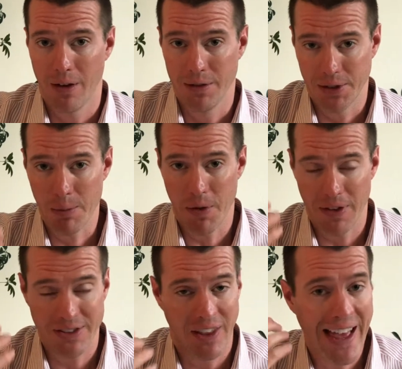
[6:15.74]
something
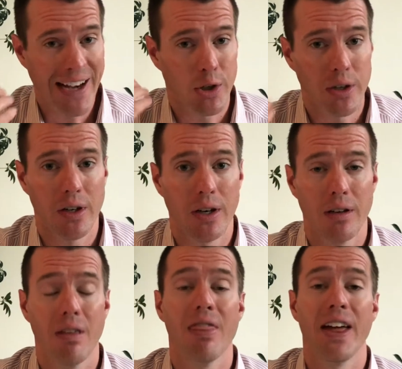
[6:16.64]
that's that good,
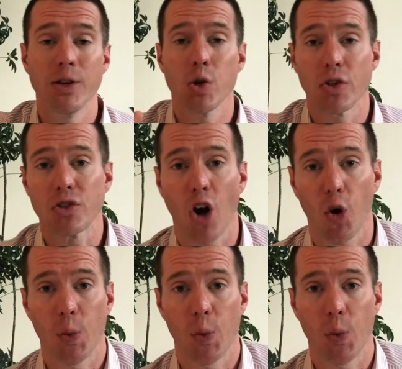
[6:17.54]
then you can start